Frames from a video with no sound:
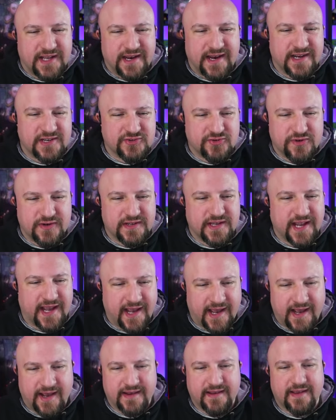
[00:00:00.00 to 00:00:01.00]
extra
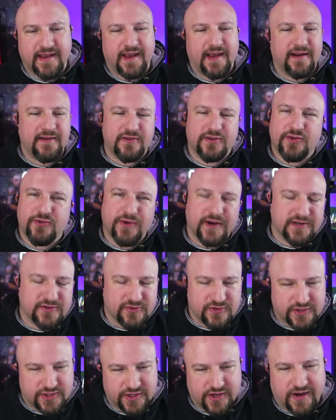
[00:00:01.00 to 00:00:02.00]
attack and 2
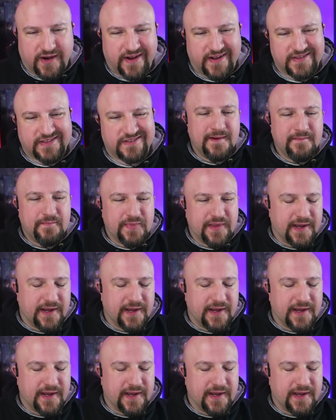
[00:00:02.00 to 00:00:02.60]
extra shots.